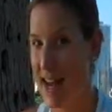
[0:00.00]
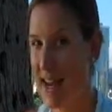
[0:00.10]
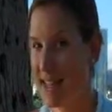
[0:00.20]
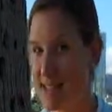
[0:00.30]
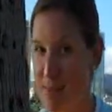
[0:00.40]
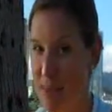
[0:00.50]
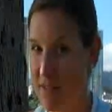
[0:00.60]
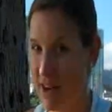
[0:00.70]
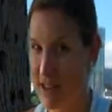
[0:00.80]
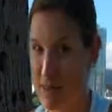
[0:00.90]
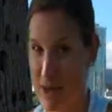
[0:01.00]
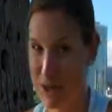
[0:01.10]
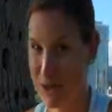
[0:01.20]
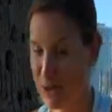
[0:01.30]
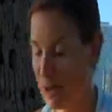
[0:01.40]
and I had something very
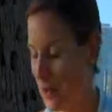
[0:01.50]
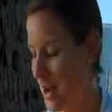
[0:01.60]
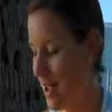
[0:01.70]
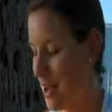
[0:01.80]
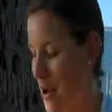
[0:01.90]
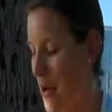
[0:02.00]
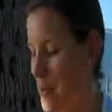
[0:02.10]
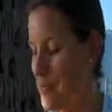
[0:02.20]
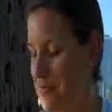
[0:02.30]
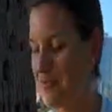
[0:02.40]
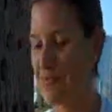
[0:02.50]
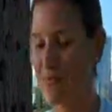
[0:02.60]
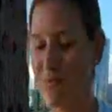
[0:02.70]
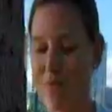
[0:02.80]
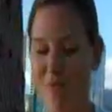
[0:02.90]
special for me waiting at
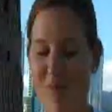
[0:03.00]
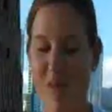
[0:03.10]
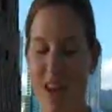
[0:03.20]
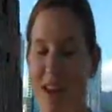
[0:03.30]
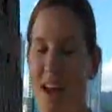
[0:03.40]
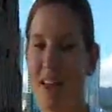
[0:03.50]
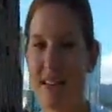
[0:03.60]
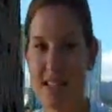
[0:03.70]
home.